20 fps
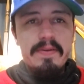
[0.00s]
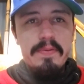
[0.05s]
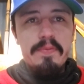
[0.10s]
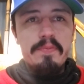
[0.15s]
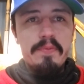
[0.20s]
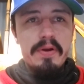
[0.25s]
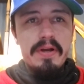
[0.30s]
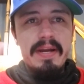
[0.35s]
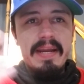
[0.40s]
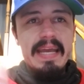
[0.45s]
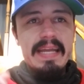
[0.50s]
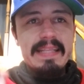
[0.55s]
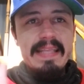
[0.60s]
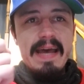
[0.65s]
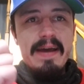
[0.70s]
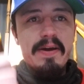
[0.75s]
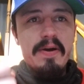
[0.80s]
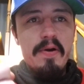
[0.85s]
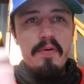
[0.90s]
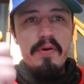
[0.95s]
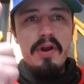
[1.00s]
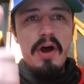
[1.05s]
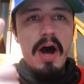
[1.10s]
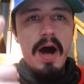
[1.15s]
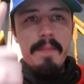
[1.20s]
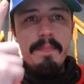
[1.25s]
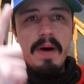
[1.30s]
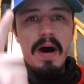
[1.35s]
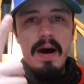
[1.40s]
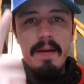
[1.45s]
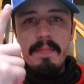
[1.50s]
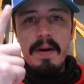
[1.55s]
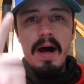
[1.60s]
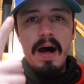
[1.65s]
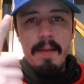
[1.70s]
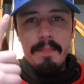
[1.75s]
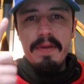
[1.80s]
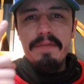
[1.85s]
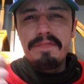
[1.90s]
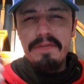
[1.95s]
we're going to get that going up, up,
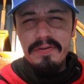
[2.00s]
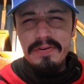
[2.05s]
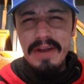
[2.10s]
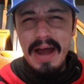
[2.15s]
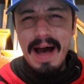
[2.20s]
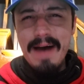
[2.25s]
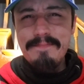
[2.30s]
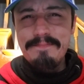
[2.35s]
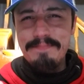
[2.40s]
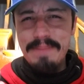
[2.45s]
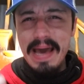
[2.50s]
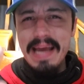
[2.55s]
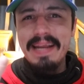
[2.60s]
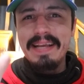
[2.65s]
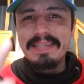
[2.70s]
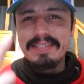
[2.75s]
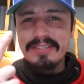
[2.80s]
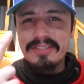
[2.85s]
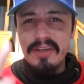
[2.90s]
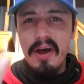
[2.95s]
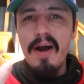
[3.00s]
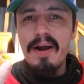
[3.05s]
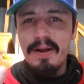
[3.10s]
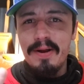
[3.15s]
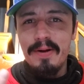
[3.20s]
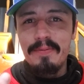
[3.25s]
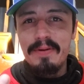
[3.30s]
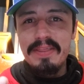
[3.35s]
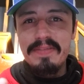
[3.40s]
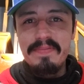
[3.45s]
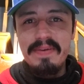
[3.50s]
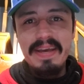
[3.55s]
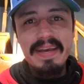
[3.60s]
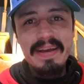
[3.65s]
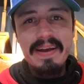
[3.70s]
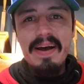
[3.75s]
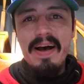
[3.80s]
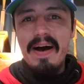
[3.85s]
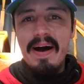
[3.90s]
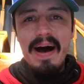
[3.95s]
up. If you're not betting soccer with
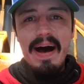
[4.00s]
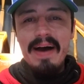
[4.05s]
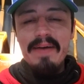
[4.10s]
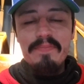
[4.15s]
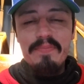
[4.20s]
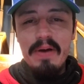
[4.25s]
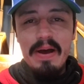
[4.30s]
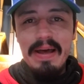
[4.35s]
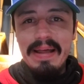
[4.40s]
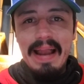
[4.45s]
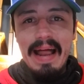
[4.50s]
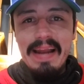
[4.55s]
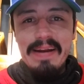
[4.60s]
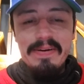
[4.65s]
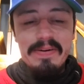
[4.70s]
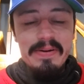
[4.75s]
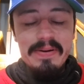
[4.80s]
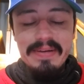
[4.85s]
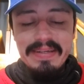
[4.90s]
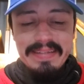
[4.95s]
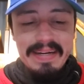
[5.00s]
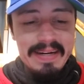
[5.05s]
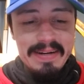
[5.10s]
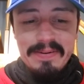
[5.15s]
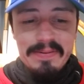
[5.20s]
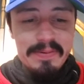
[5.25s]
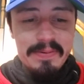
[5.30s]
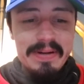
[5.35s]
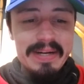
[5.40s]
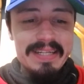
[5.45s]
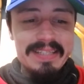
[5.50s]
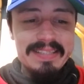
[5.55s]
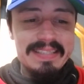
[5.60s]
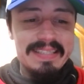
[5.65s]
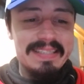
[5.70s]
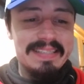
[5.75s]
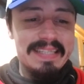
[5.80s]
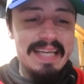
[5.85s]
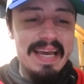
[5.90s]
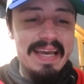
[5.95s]
me, I don't know what else
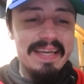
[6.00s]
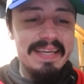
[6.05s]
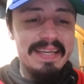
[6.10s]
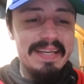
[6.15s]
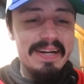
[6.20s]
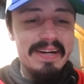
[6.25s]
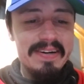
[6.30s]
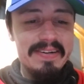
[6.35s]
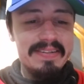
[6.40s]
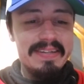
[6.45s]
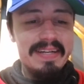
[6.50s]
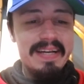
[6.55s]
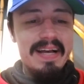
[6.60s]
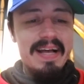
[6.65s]
to say, you know?